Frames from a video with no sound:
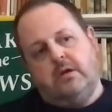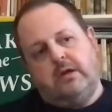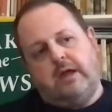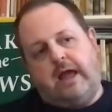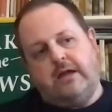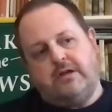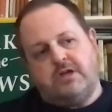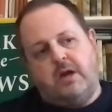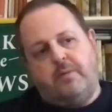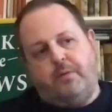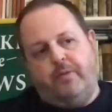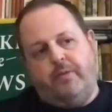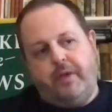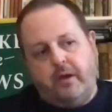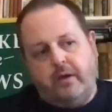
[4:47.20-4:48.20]
catch up
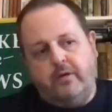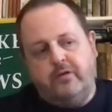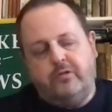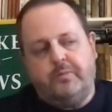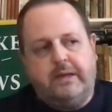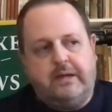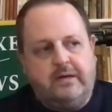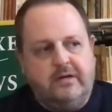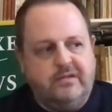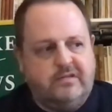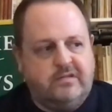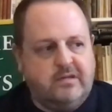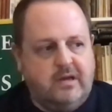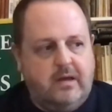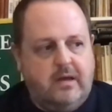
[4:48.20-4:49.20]
on those,
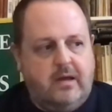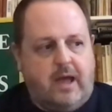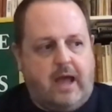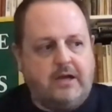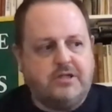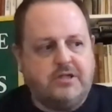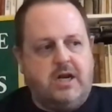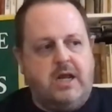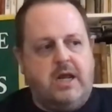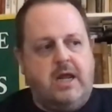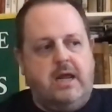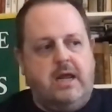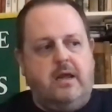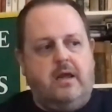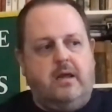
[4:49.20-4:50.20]
because
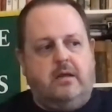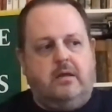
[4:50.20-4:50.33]
actually,